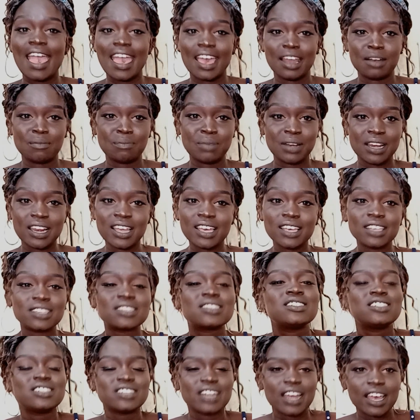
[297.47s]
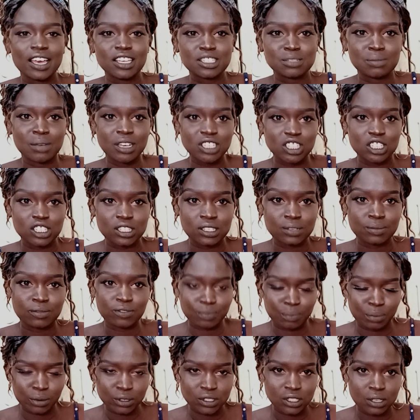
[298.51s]
And please try as much as
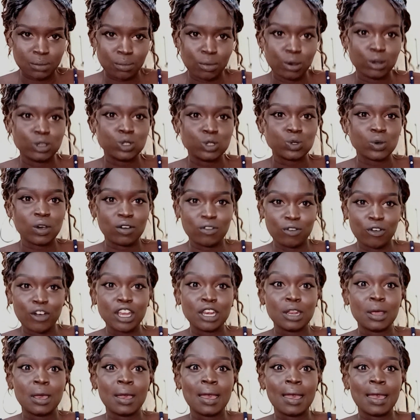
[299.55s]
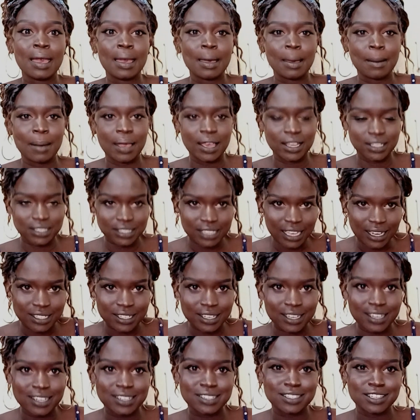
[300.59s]
possible to avoid
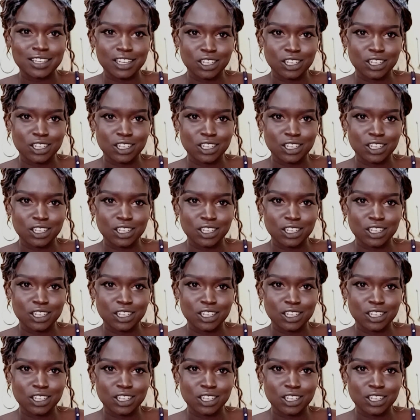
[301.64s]
inserting it